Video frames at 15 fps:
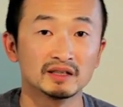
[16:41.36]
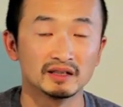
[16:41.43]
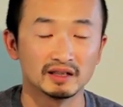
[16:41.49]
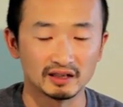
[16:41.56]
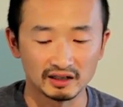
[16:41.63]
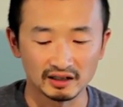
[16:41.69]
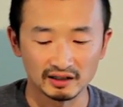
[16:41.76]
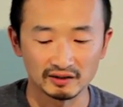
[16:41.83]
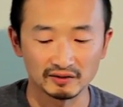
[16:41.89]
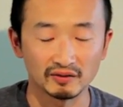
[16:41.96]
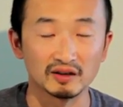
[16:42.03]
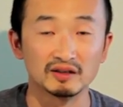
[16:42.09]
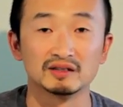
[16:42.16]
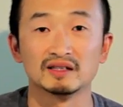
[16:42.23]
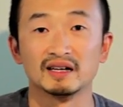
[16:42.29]
uh,
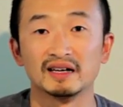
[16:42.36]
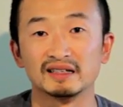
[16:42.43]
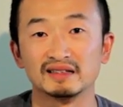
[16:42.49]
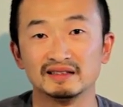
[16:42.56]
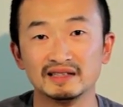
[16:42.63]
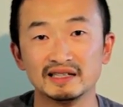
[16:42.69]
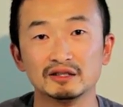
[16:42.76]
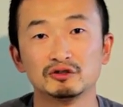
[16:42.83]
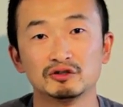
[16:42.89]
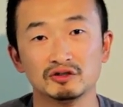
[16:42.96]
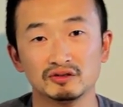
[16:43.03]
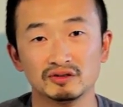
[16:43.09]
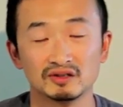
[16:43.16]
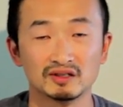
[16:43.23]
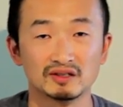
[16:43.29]
things like
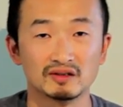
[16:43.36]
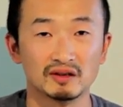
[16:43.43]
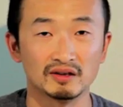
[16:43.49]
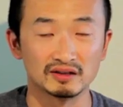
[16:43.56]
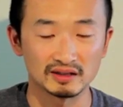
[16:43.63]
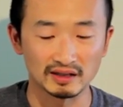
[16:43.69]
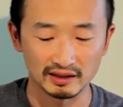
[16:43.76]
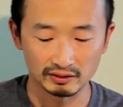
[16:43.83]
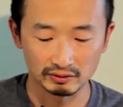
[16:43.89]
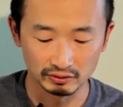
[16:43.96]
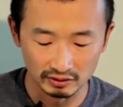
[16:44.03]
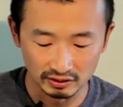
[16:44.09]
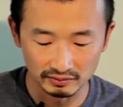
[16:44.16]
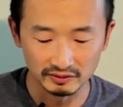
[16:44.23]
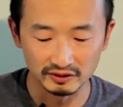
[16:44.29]
leeches, things like
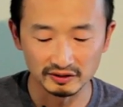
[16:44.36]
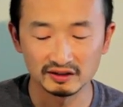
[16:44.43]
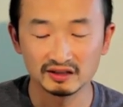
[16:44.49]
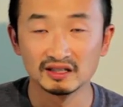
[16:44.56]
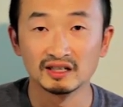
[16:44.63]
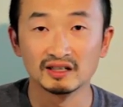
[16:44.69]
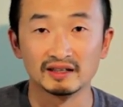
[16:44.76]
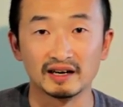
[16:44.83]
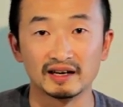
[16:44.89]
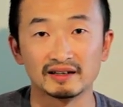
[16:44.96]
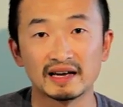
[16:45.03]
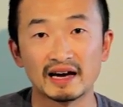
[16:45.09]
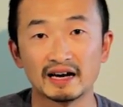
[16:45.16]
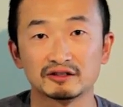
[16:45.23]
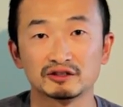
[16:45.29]
chironomids, that
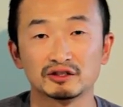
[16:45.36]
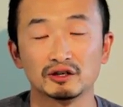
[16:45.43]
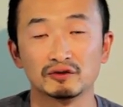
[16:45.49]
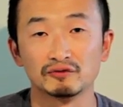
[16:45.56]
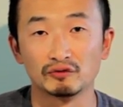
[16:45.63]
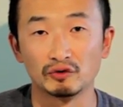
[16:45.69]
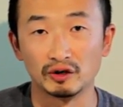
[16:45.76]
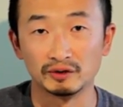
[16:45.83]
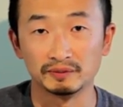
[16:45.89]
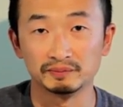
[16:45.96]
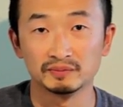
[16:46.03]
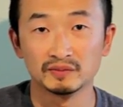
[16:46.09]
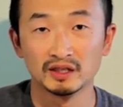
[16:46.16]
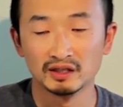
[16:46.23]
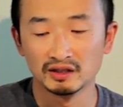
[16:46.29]
hatch out
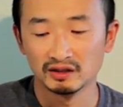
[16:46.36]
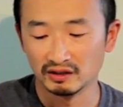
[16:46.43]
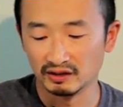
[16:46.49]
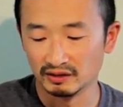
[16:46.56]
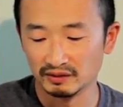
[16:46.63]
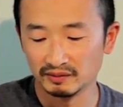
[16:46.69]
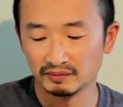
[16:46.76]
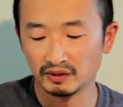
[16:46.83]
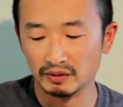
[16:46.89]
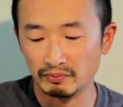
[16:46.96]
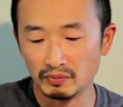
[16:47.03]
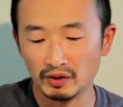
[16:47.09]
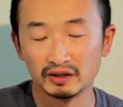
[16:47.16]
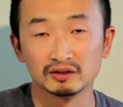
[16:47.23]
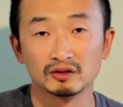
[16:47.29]
from the, the
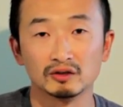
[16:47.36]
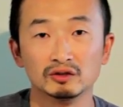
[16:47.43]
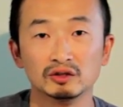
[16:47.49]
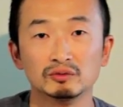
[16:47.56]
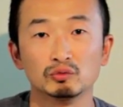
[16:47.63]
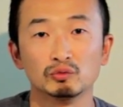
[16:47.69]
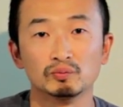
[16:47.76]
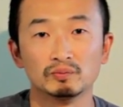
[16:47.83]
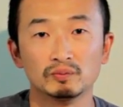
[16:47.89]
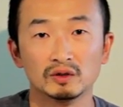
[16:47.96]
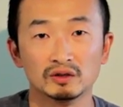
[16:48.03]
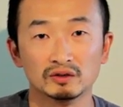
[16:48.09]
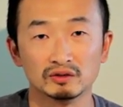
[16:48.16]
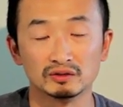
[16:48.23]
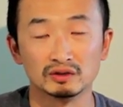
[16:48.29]
mud on the,
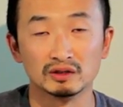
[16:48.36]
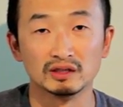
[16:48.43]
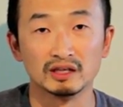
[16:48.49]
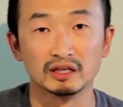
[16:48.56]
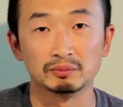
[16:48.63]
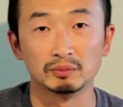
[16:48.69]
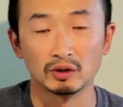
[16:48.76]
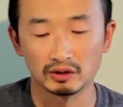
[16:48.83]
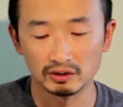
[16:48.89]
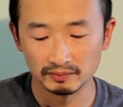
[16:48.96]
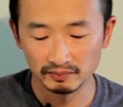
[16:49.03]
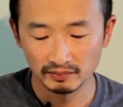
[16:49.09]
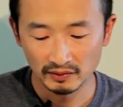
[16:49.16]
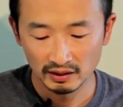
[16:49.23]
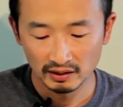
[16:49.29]
uh, on the lake
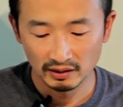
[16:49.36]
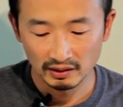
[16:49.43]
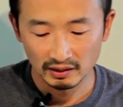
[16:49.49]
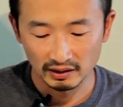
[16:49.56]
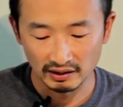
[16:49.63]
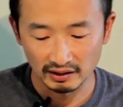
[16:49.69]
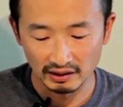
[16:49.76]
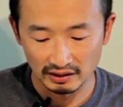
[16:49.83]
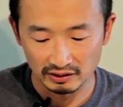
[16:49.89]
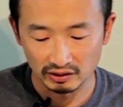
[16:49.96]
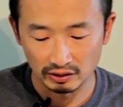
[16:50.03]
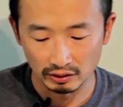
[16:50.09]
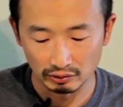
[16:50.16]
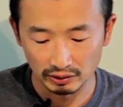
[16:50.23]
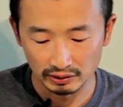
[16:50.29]
bottom and, and
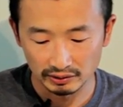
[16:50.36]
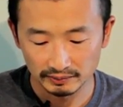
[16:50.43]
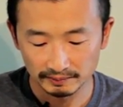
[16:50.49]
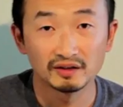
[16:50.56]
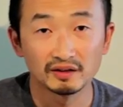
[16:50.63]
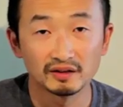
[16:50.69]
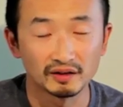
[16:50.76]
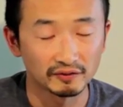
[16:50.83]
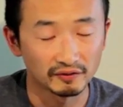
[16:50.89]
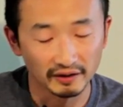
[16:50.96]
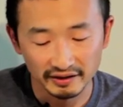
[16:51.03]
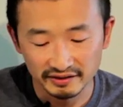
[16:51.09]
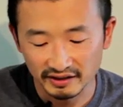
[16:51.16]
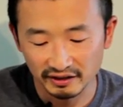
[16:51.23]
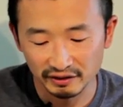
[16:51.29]
so on. The
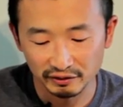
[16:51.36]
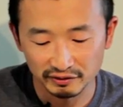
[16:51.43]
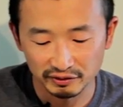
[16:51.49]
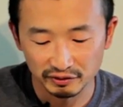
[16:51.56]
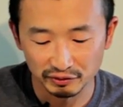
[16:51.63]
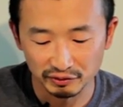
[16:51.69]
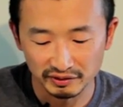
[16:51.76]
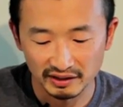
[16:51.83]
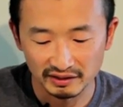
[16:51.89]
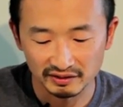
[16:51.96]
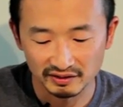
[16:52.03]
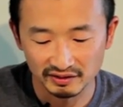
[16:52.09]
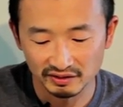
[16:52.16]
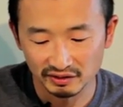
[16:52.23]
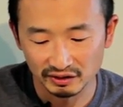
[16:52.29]
flies that I used during that,
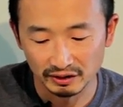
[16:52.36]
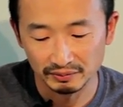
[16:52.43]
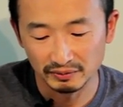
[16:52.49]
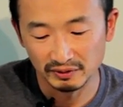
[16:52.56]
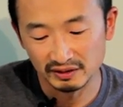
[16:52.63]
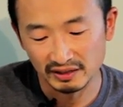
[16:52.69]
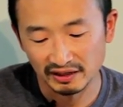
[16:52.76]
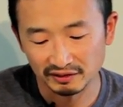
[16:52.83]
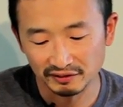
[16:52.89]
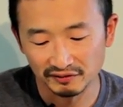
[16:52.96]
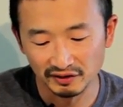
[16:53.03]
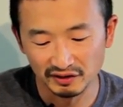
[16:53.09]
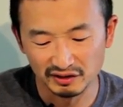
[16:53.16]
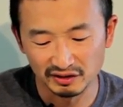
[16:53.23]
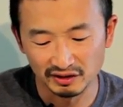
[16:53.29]
this trip is actually
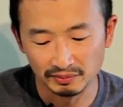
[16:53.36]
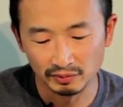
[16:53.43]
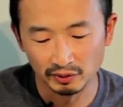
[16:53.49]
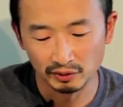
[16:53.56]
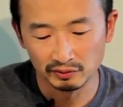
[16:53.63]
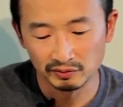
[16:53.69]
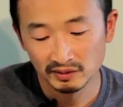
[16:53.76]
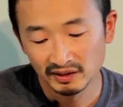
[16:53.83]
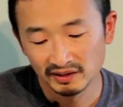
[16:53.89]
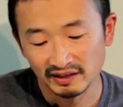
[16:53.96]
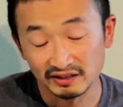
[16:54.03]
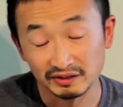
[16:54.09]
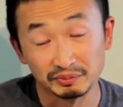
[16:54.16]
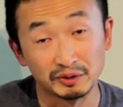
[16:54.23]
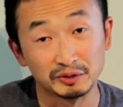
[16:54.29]
fairly simple.
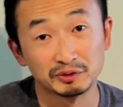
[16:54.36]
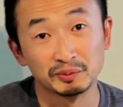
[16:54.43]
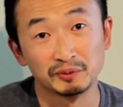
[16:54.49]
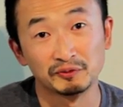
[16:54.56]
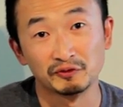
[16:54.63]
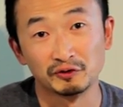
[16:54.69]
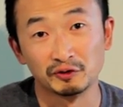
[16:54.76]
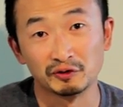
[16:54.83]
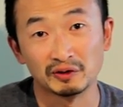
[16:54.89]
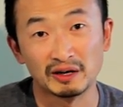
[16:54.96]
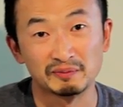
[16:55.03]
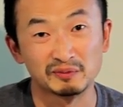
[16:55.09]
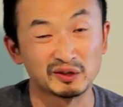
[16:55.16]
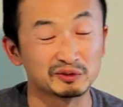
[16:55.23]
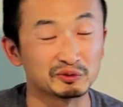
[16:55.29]
As I mentioned before,
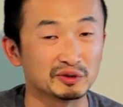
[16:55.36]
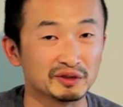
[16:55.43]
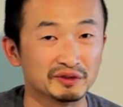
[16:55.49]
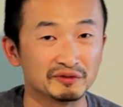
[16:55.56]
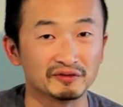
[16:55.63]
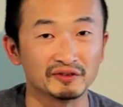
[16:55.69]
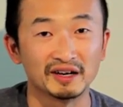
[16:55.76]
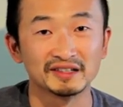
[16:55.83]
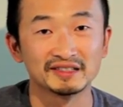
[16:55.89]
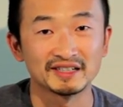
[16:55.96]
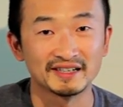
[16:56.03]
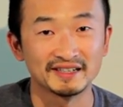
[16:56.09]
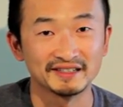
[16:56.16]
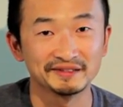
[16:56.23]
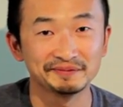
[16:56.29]
I'm not really a fly
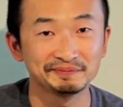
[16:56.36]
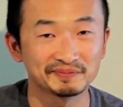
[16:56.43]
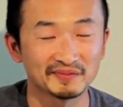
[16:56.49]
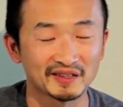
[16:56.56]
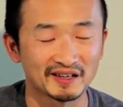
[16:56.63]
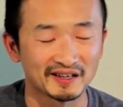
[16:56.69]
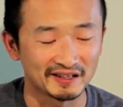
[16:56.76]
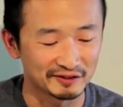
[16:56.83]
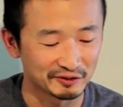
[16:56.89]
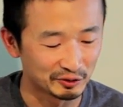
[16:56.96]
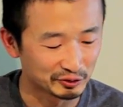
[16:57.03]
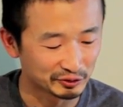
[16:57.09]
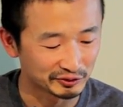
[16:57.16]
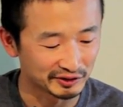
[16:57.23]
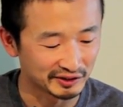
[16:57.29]
tyer. I
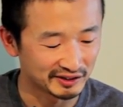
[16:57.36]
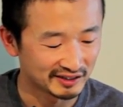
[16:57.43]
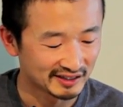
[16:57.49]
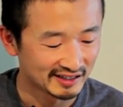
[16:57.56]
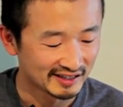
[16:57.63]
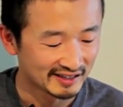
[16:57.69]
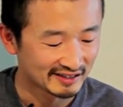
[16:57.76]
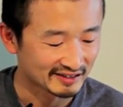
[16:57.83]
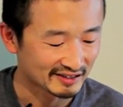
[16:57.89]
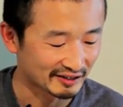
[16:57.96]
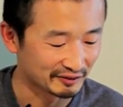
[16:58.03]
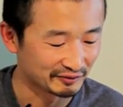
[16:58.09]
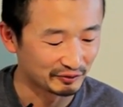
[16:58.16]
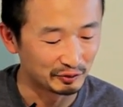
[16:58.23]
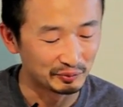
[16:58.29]
usually tie
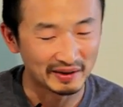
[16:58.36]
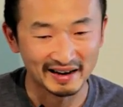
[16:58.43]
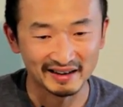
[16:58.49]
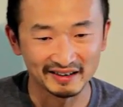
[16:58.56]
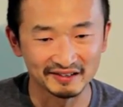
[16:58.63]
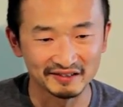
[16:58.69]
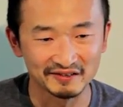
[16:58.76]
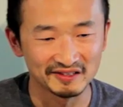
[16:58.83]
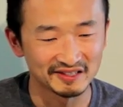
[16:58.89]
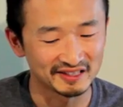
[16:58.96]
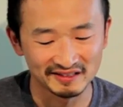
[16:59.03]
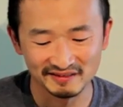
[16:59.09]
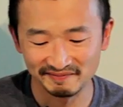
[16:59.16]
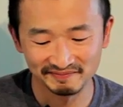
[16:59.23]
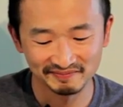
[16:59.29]
a few patterns
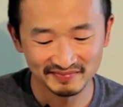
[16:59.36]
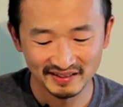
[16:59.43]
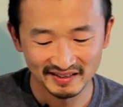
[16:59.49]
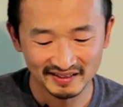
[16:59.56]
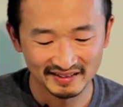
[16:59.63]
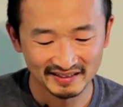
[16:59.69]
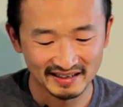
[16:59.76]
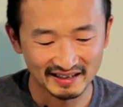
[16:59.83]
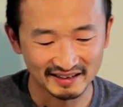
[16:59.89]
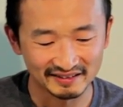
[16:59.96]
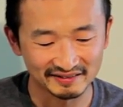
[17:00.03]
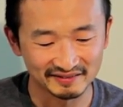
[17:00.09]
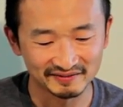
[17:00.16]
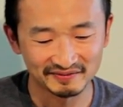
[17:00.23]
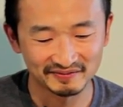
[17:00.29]
and,
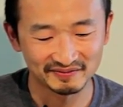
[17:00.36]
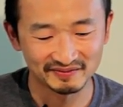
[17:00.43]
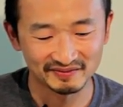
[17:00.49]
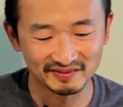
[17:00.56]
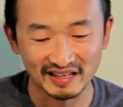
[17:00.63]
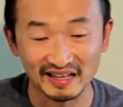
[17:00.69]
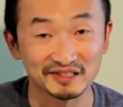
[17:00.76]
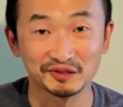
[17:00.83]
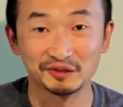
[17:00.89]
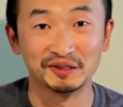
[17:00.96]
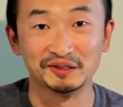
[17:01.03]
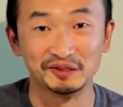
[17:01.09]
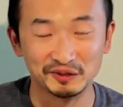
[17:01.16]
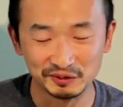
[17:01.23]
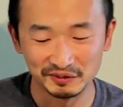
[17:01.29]
and that's all I
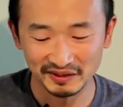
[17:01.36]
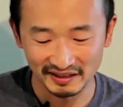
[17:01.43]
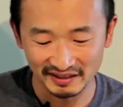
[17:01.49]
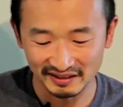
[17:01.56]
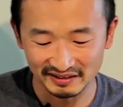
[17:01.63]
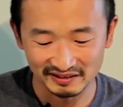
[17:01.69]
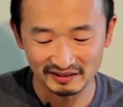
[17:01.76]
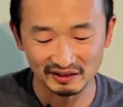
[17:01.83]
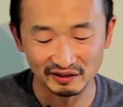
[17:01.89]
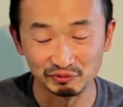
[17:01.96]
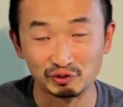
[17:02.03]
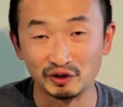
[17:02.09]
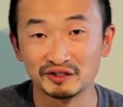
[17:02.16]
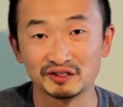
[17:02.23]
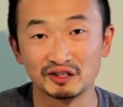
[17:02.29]
know. And the
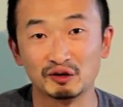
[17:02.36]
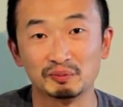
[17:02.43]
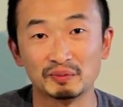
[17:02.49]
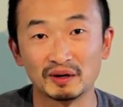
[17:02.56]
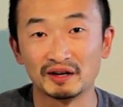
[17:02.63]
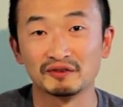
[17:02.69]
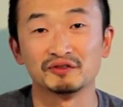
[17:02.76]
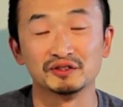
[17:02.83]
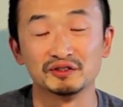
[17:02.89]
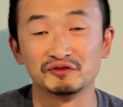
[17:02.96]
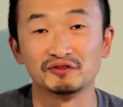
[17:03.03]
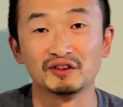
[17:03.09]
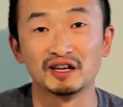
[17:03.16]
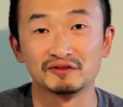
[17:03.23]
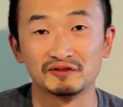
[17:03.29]
rest I'll buy from the
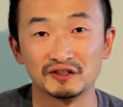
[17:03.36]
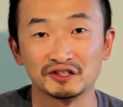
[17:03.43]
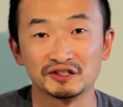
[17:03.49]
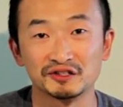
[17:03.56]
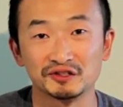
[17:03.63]
fly fishing